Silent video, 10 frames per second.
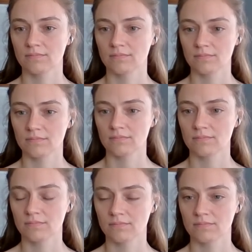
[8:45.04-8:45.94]

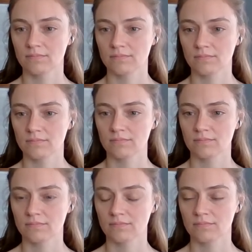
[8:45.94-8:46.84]

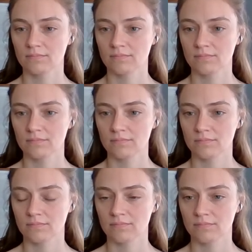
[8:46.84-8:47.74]

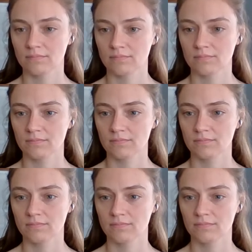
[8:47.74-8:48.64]

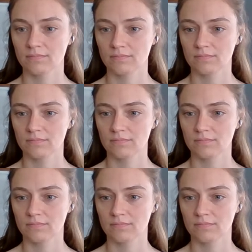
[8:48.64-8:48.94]
No words are spoken by the person on screen.